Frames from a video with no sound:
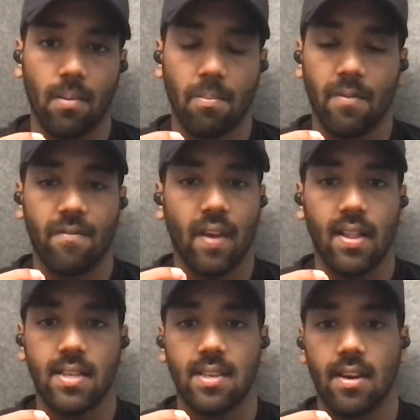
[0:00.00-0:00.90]
I'm
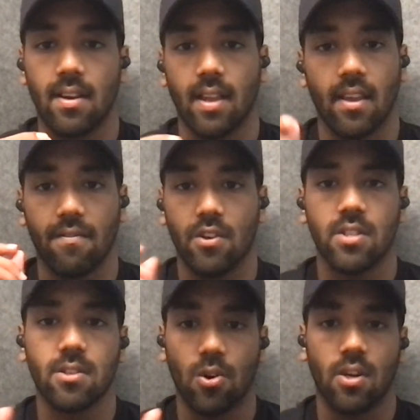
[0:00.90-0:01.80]
fairly certain, like if you
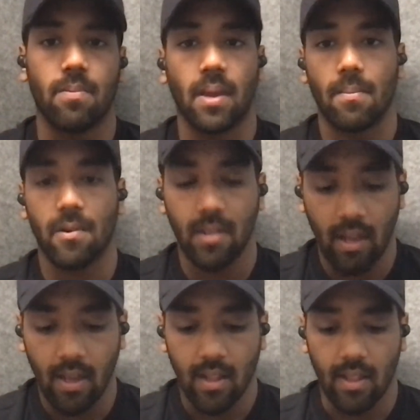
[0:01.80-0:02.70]
just talk to people,
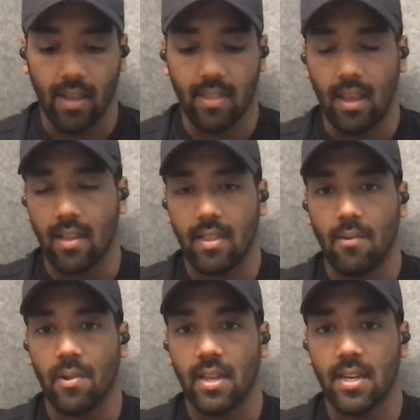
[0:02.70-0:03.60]
like
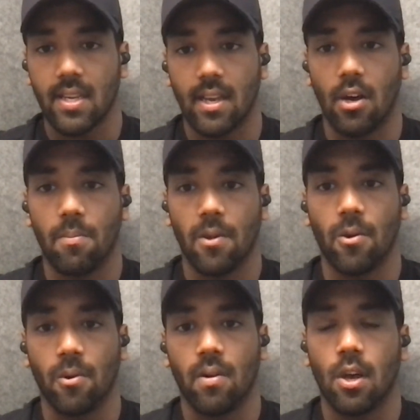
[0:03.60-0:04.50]
they're willing to help
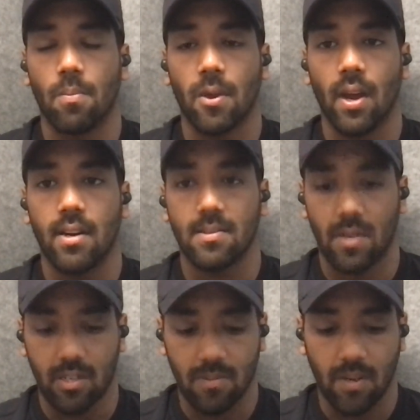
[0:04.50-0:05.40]
you out as
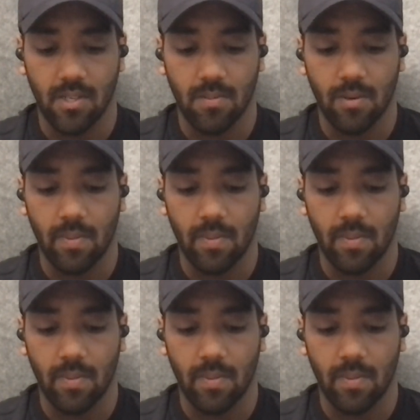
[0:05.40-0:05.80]
much as possible.